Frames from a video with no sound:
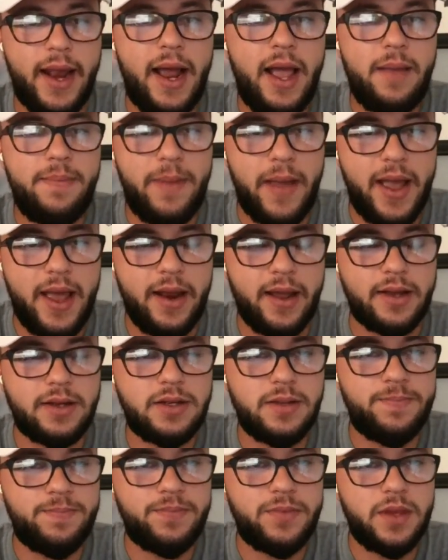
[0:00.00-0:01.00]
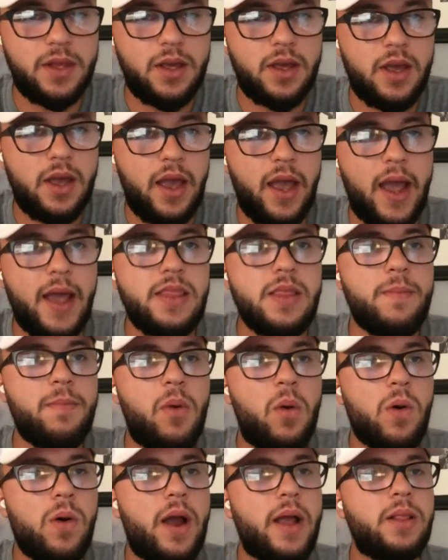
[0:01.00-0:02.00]
And I panicked. And the
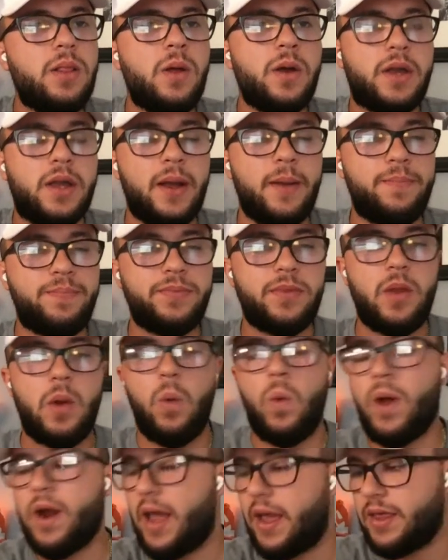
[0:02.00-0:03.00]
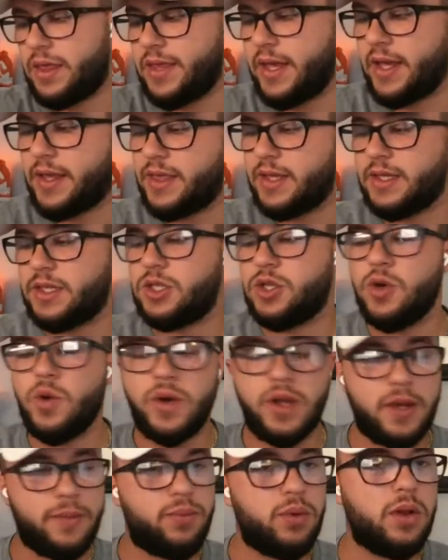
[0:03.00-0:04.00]
more I look at what I think this
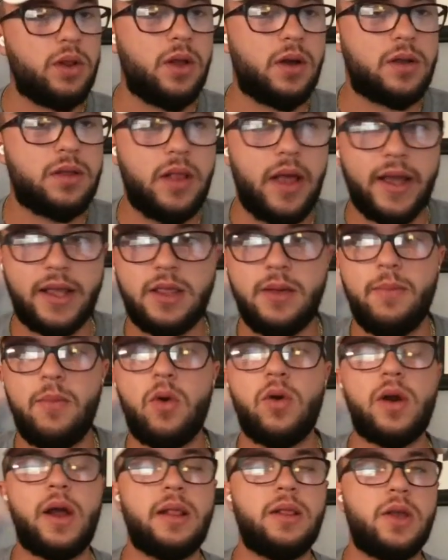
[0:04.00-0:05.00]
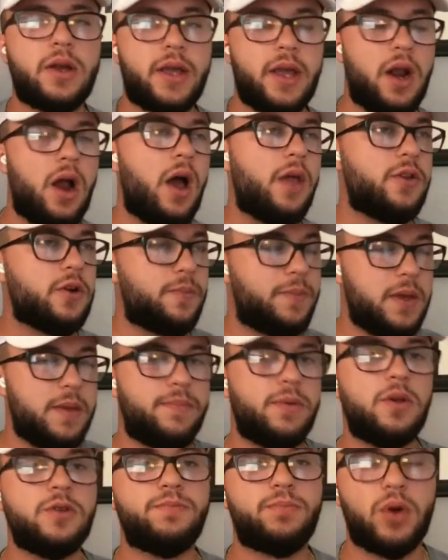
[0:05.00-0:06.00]
two deep will look like, the more I look at other
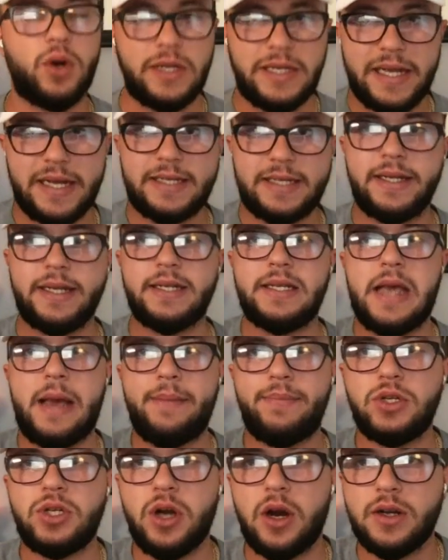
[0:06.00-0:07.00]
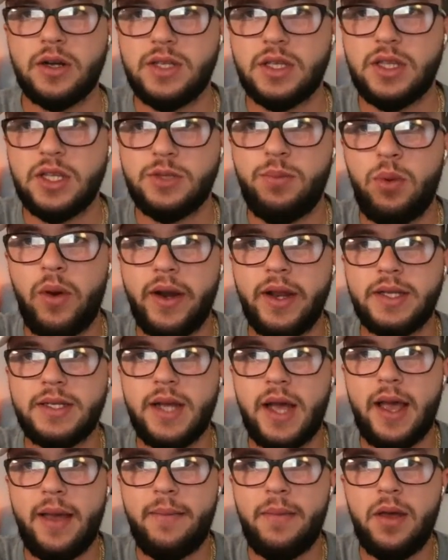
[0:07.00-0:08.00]
people predicting depth charts at this point
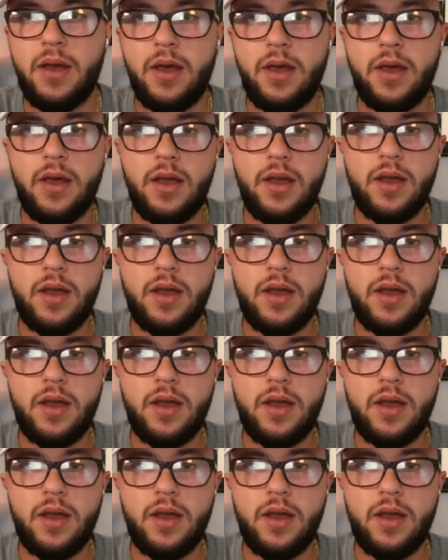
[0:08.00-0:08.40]
in time,